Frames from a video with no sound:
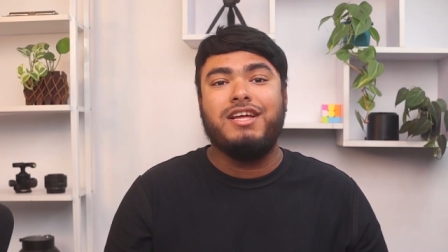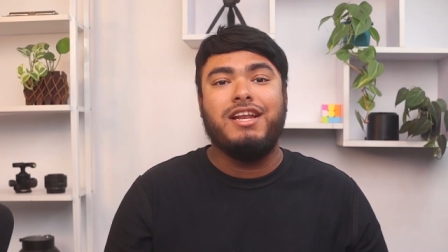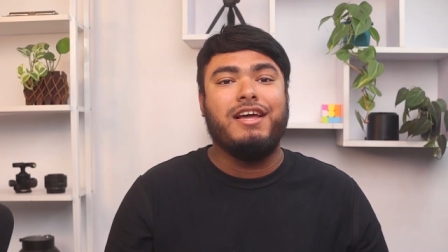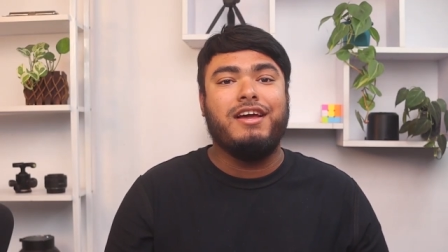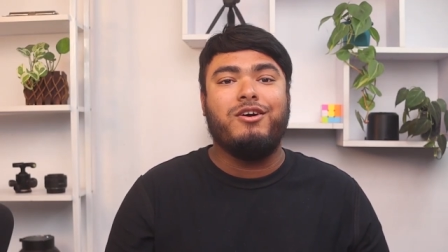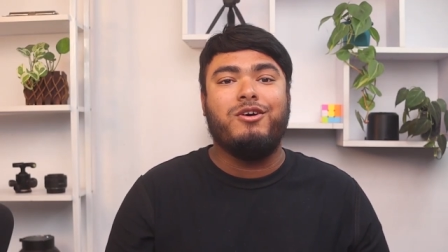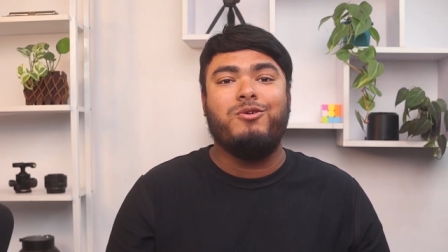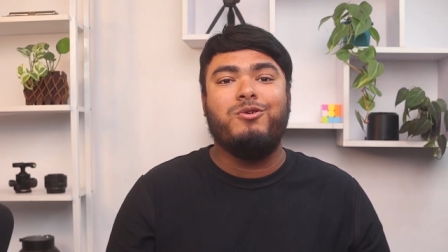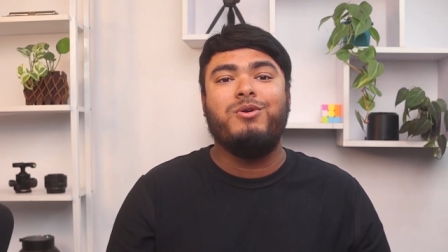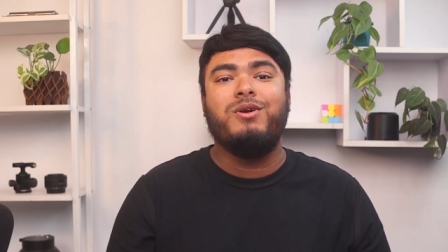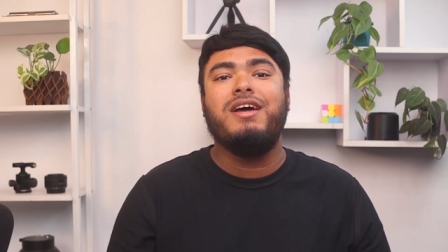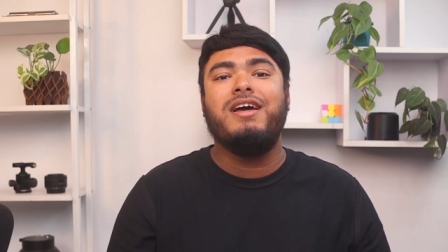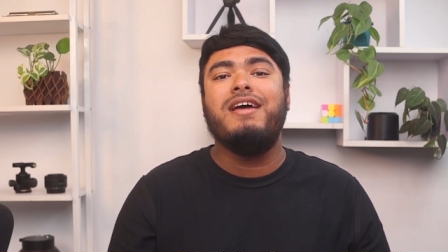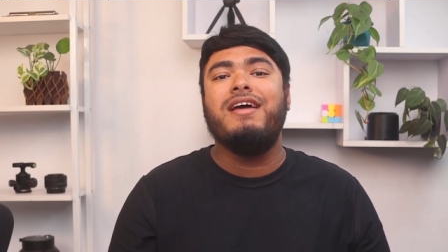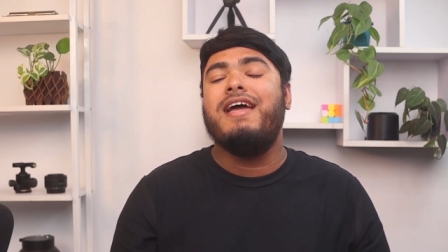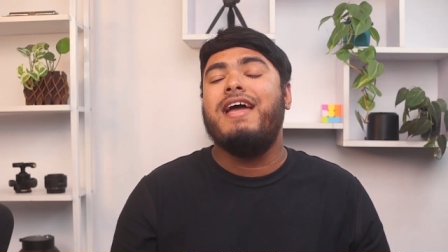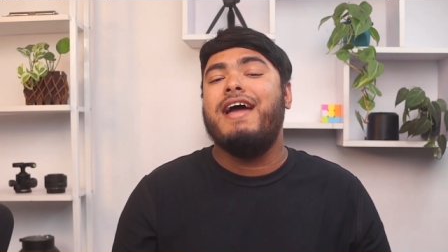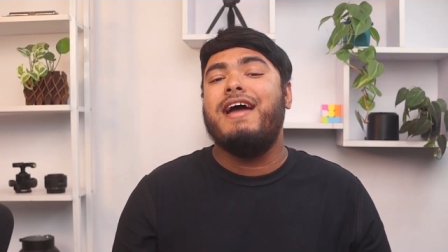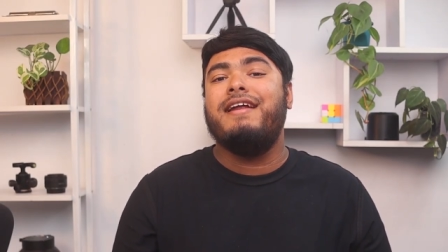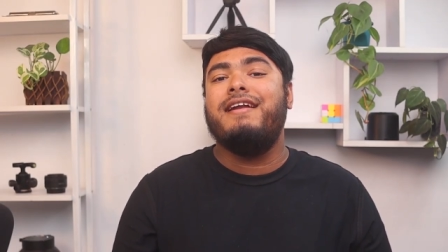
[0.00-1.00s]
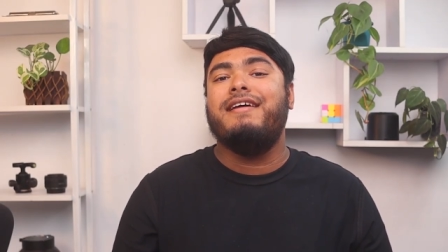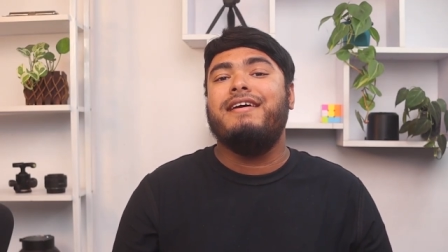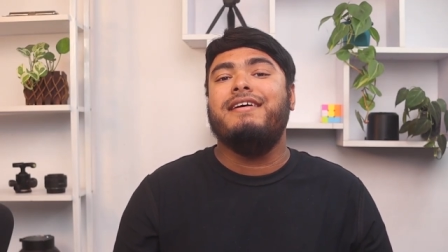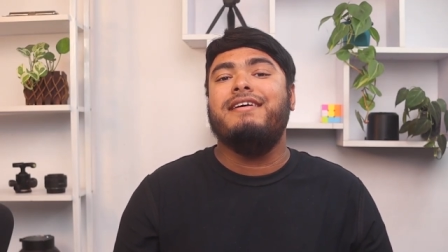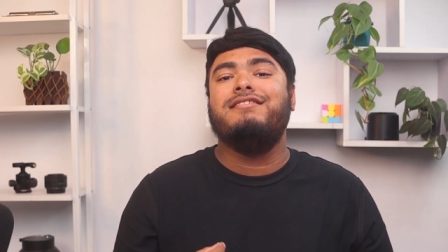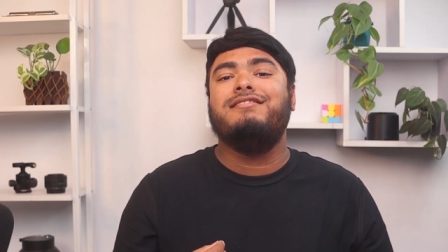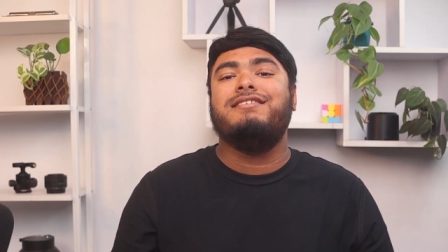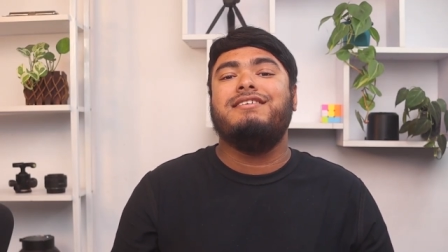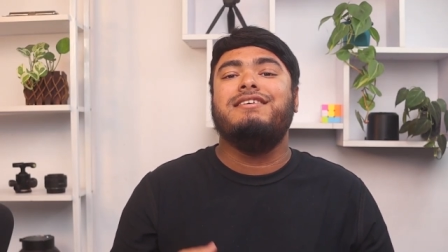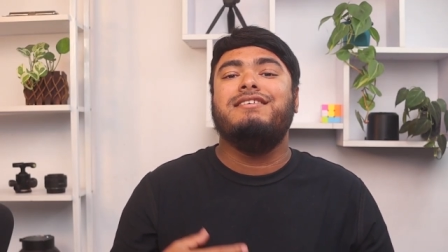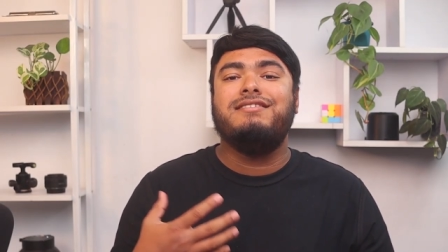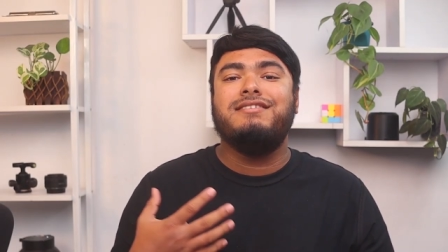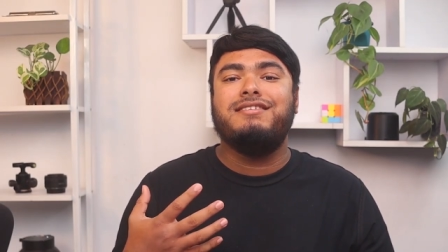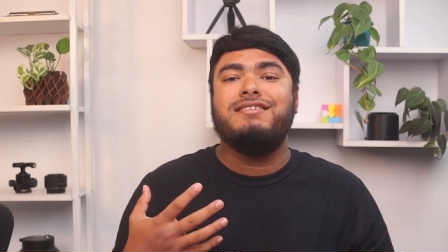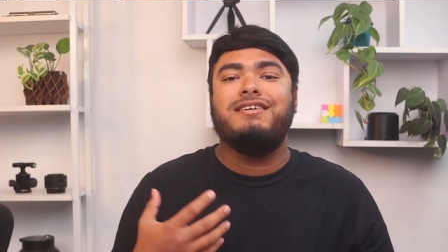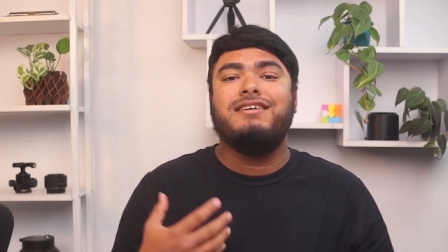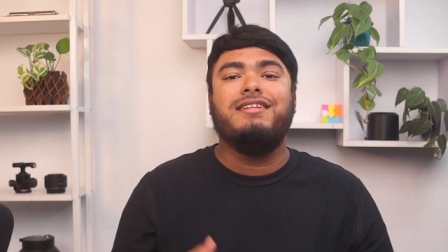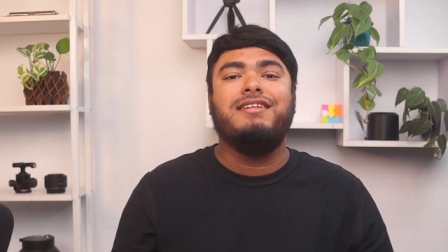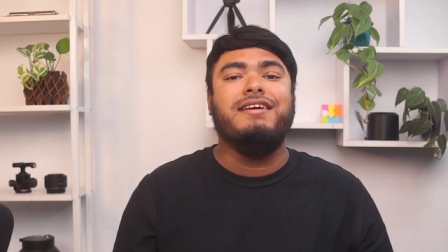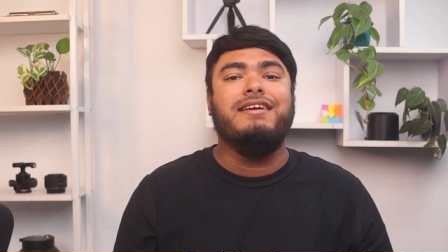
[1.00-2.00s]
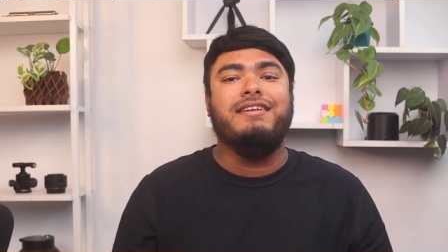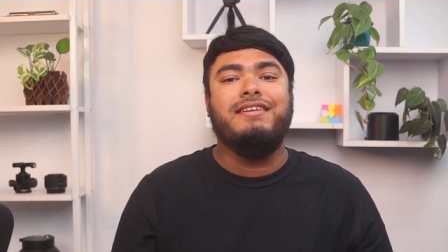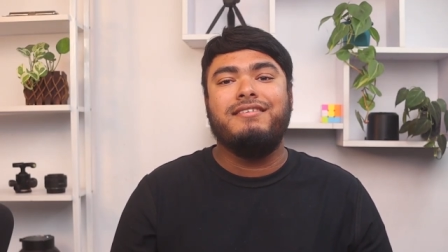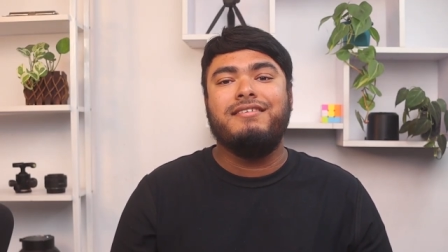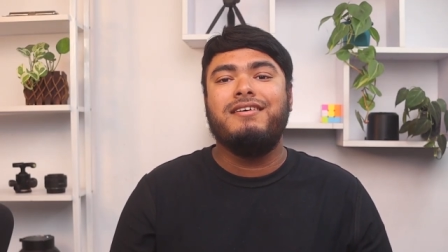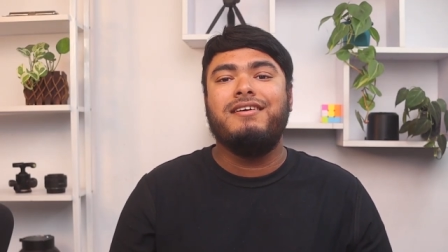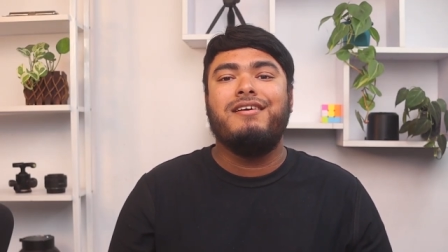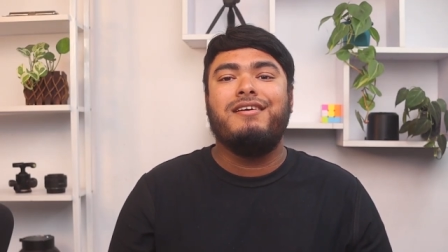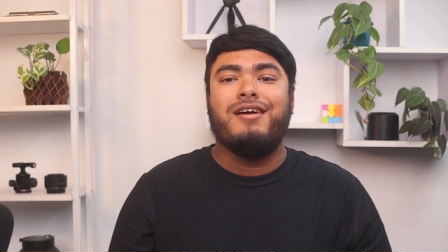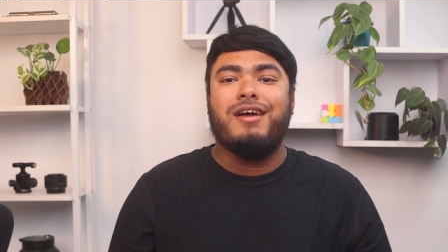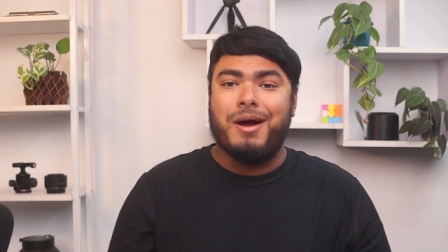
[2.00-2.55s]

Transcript: silicone and is easy to clean.